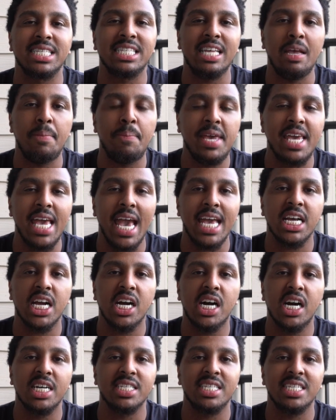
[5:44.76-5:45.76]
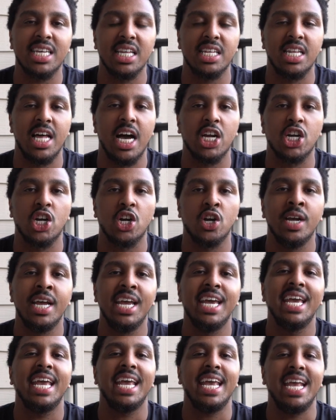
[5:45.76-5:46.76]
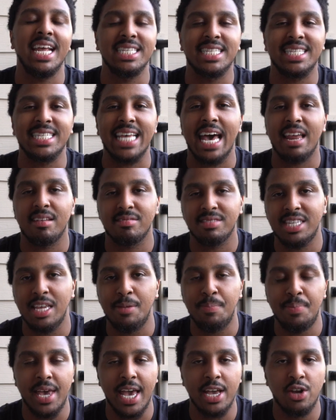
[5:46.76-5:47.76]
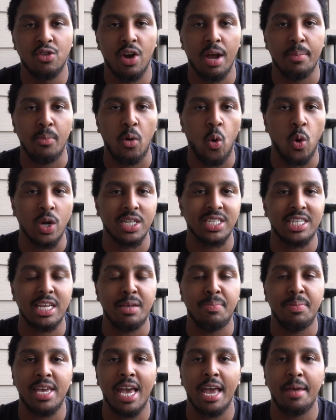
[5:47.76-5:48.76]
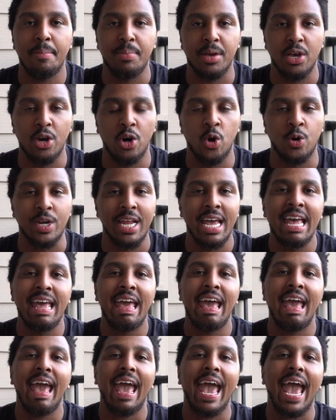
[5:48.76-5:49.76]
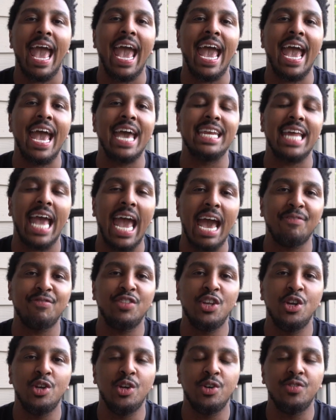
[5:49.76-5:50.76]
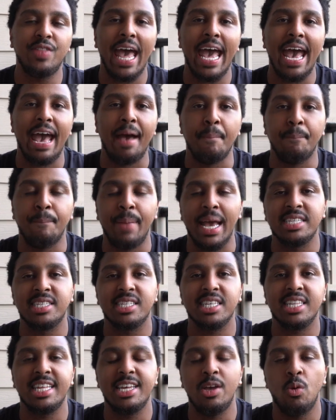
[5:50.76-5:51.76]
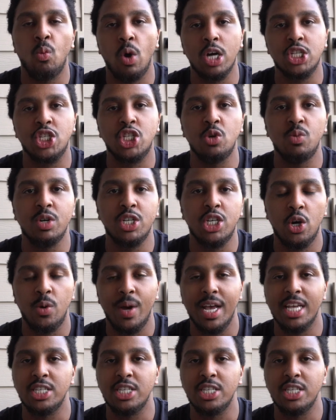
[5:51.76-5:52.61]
CPA Content Locker inside of CPA Grip or CPA Build. And after you do that, basically what you would do